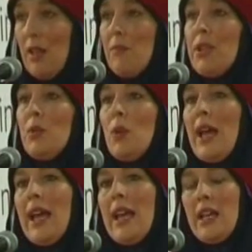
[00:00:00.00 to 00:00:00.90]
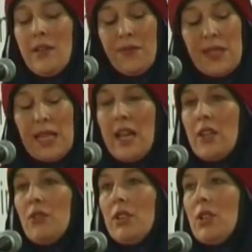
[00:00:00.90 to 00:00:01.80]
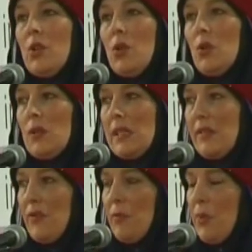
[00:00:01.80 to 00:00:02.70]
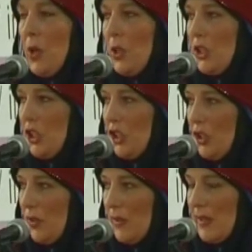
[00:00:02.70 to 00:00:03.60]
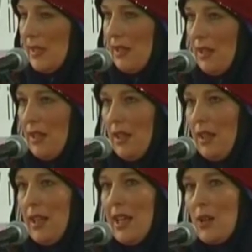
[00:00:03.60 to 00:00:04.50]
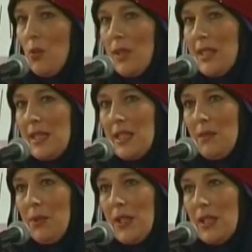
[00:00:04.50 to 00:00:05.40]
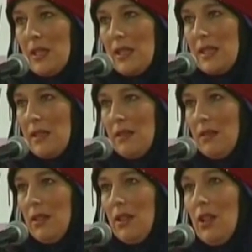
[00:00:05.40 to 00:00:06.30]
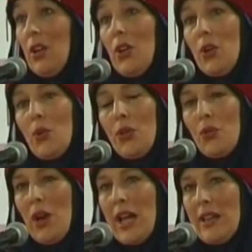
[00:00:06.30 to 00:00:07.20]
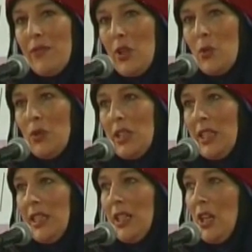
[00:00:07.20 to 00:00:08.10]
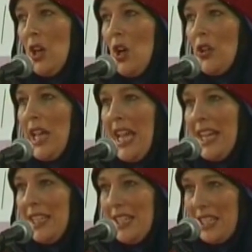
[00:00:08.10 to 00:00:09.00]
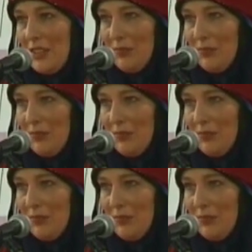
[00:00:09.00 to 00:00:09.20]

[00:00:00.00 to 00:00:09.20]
Beware of siren calls from politicians like Winston Peters, who thrive only on hate.